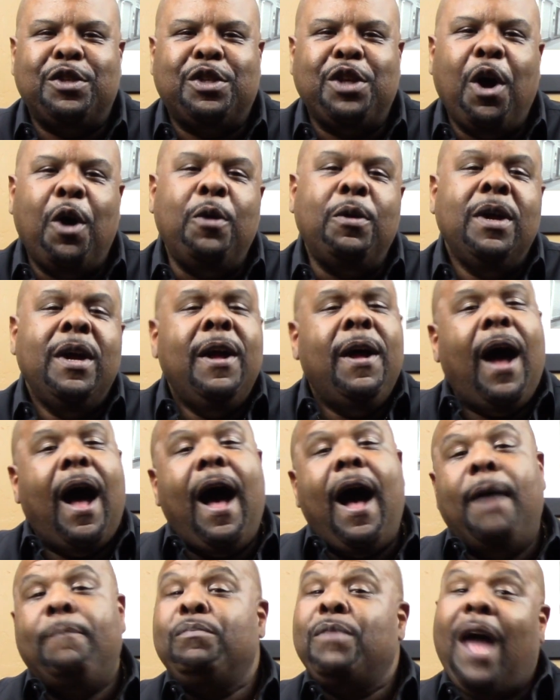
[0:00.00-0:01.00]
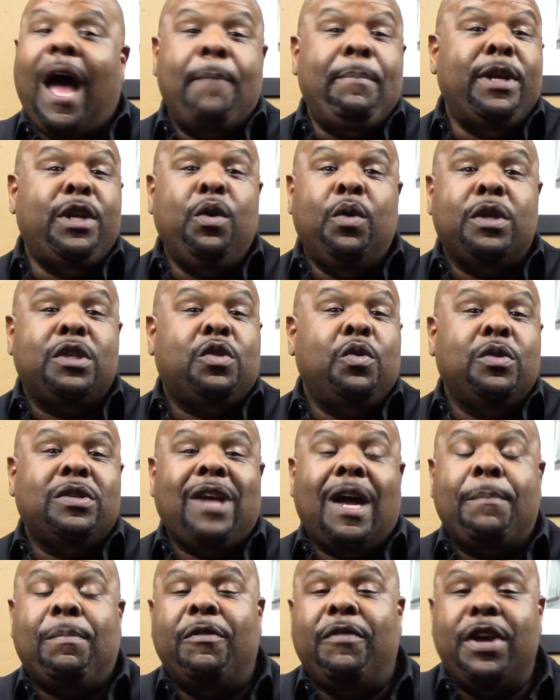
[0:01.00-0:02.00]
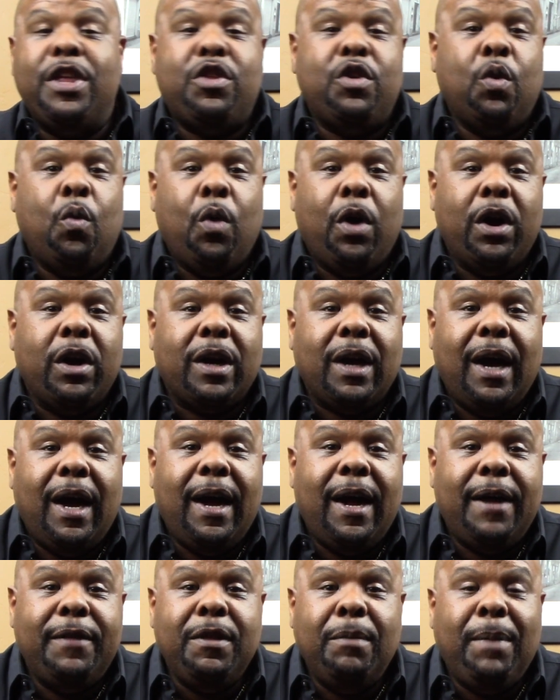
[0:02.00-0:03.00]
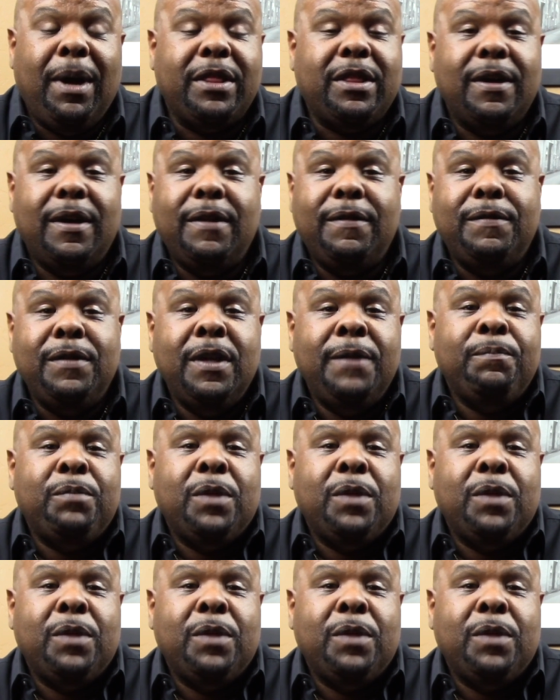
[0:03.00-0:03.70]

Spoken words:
So I've been doing suicide prevention work the month of